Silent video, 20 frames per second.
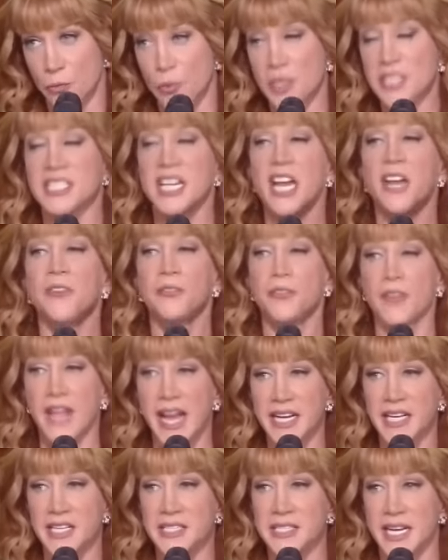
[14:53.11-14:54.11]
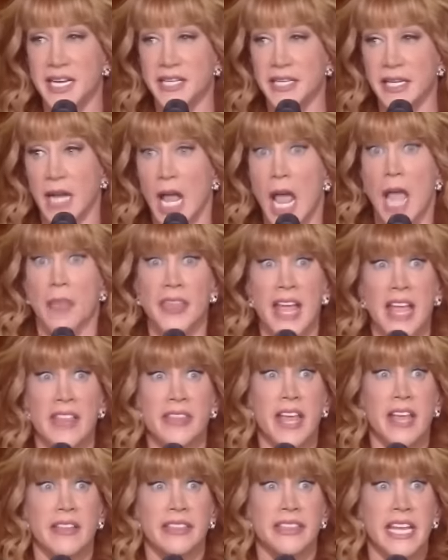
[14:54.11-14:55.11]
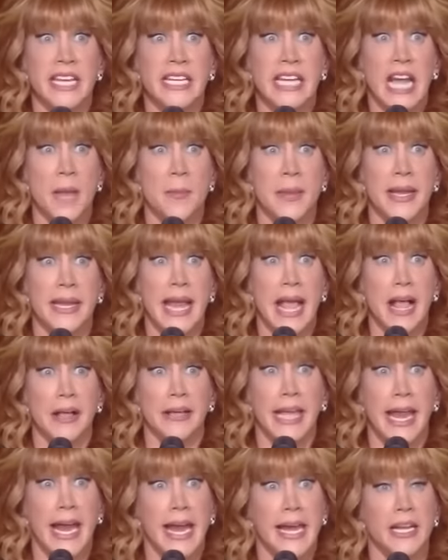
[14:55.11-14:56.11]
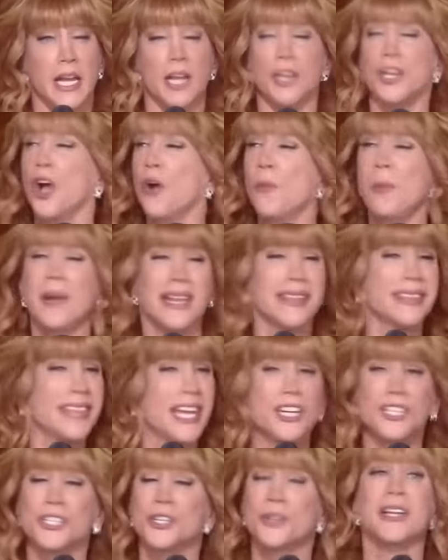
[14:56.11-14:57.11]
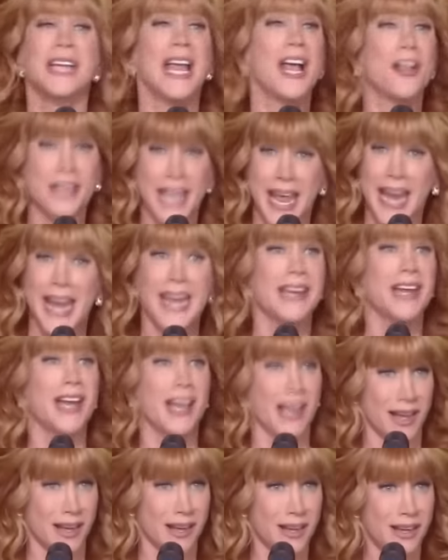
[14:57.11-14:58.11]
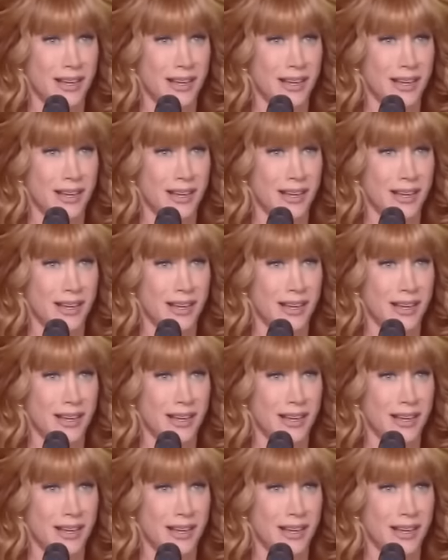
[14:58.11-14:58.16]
We say flight attendant. Then they'll think I'm in Al Qaeda. Nobody thinks you're in Al Qaeda.